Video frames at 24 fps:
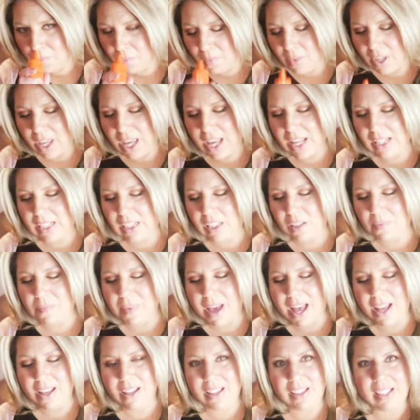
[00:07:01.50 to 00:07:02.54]
it
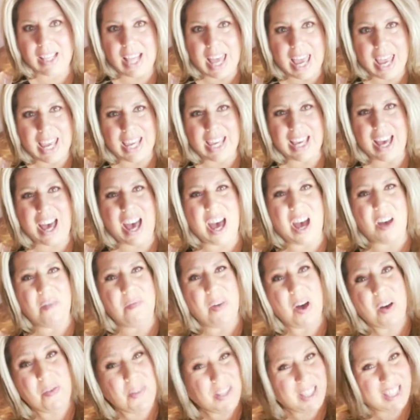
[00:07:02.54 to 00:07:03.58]
smells like um,
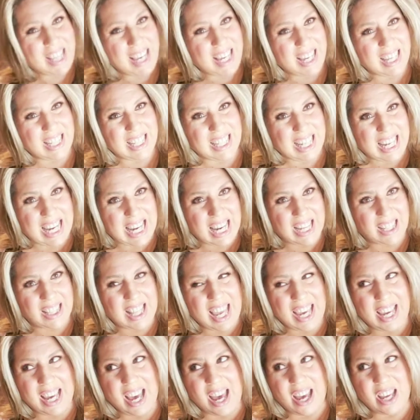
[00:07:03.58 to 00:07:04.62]
almost like tea,
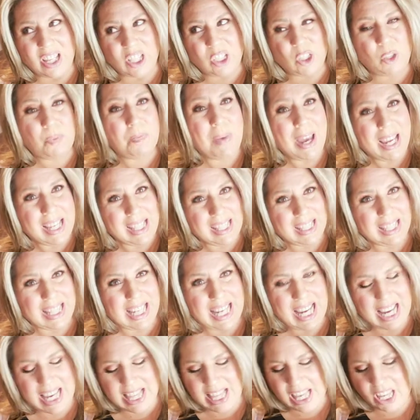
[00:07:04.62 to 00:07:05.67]
like a spiced
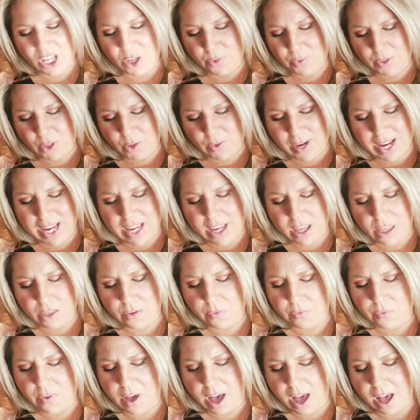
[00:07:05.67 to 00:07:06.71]
tea that you would drink in the
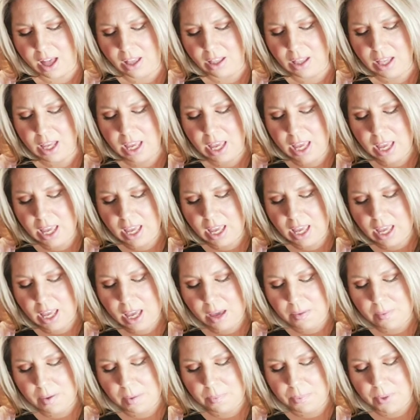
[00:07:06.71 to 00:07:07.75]
fall.
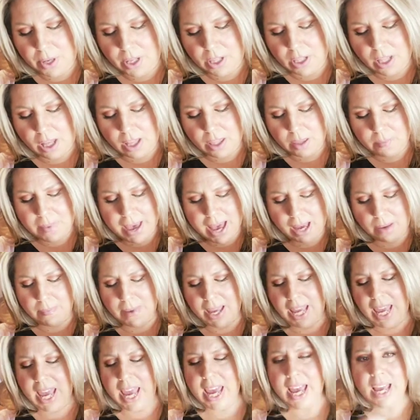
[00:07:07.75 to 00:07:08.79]
I'm gonna put a little on the back of my
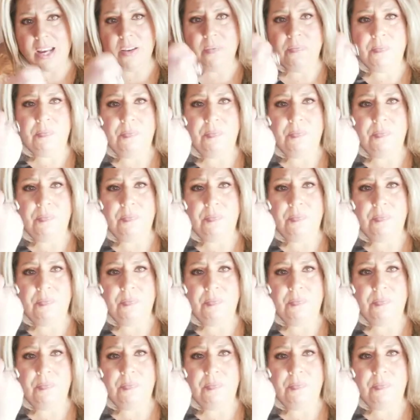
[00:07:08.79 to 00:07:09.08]
hand.